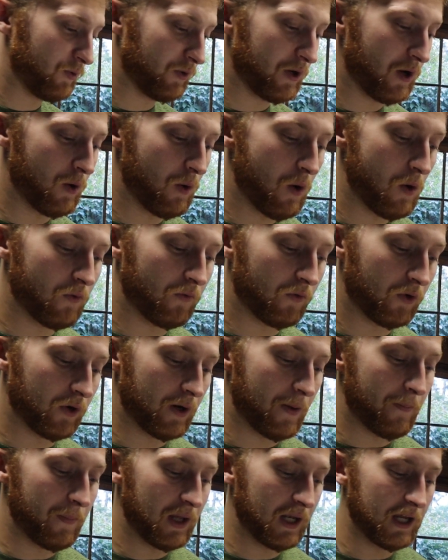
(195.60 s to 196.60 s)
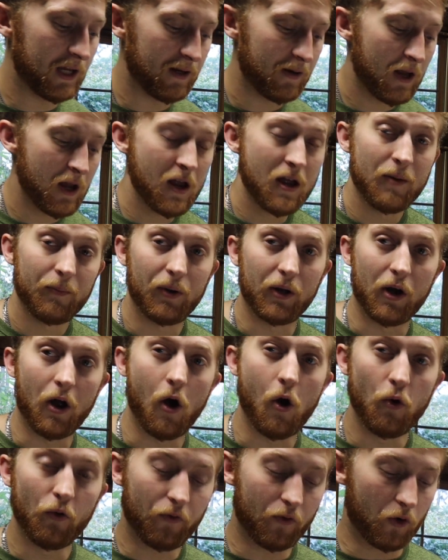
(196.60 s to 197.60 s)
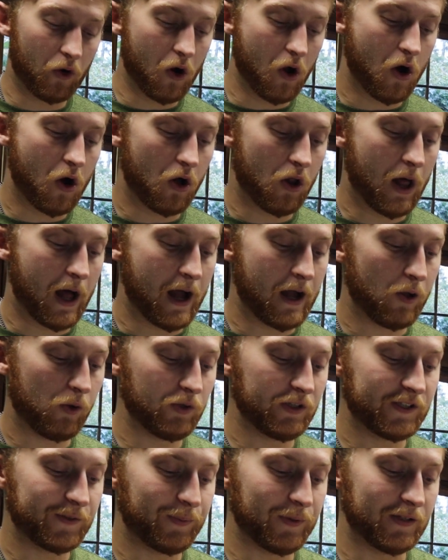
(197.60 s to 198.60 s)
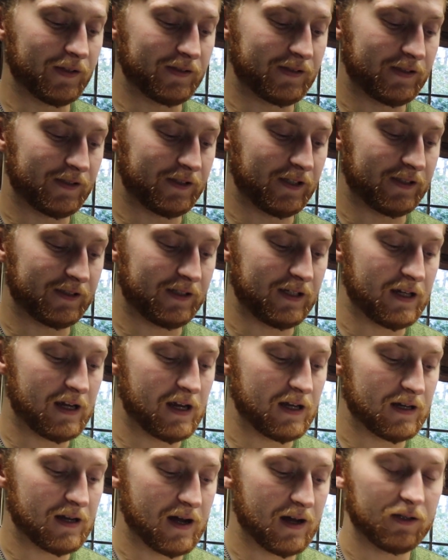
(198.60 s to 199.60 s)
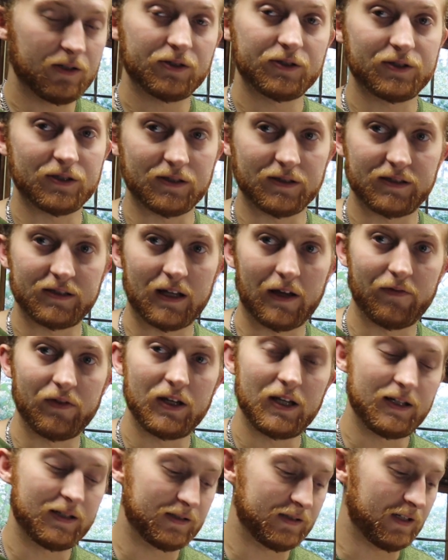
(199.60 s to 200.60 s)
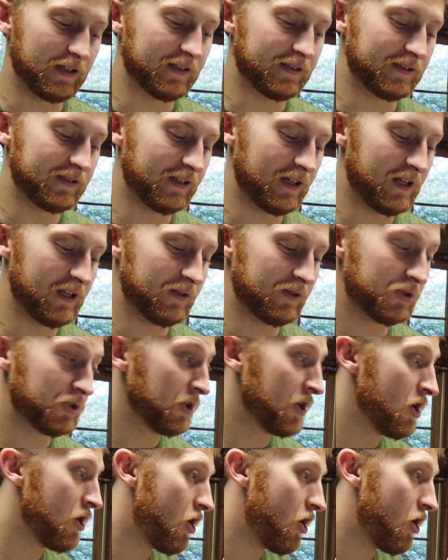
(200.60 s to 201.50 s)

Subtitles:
we'll go over in a minute, but overall, I only spent $68.76